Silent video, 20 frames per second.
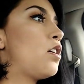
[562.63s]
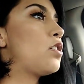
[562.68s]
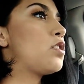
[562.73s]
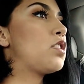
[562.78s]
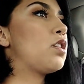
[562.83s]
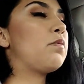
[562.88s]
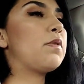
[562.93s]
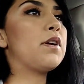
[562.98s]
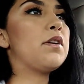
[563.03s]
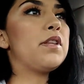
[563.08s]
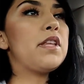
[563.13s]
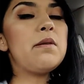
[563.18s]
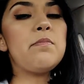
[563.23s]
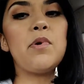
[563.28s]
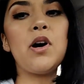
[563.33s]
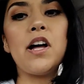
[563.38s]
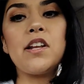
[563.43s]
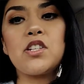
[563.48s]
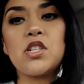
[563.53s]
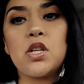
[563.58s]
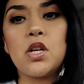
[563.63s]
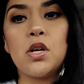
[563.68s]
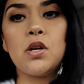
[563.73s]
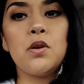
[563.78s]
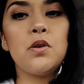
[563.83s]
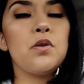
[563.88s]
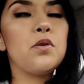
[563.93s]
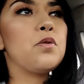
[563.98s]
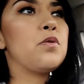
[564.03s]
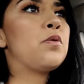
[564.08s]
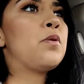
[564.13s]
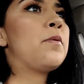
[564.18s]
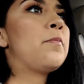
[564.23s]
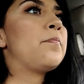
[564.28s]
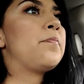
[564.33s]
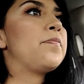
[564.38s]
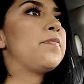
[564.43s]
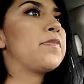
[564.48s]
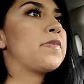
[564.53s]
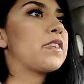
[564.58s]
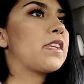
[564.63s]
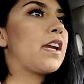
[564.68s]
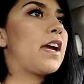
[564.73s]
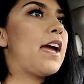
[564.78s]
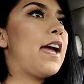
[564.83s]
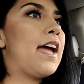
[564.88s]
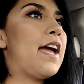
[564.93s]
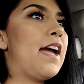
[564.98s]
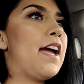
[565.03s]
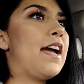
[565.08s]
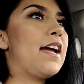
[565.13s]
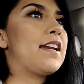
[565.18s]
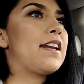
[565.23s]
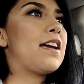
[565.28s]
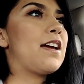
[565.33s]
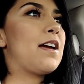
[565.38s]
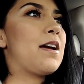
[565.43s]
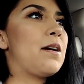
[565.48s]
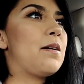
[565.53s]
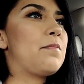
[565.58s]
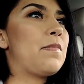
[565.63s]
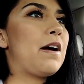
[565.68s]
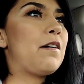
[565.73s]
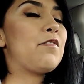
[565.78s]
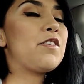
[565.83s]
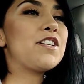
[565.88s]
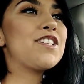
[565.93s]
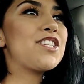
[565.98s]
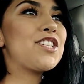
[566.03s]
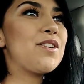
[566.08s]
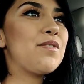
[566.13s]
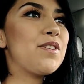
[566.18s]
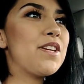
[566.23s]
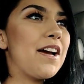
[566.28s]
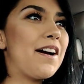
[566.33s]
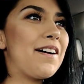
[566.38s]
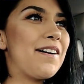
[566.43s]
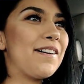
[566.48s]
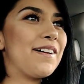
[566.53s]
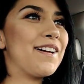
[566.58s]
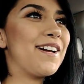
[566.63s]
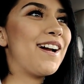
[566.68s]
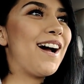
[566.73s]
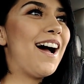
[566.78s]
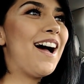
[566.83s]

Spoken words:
so we only bought 2. And I want to show y'all.